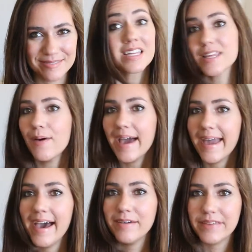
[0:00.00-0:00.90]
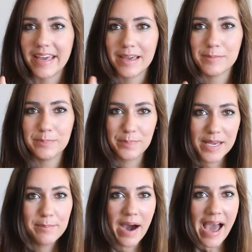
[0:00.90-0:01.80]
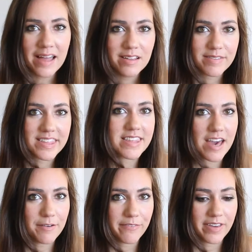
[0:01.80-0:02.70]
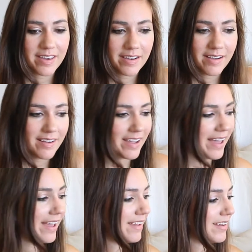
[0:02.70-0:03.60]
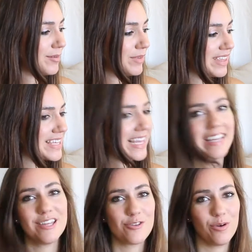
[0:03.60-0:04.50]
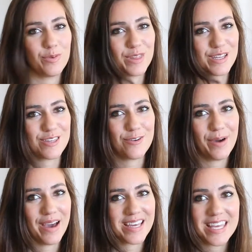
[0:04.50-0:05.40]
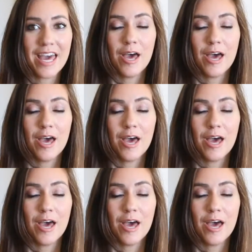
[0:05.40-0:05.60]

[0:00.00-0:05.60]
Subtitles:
So I have a big pile of stuff here and I'm really excited to show everything to you guys,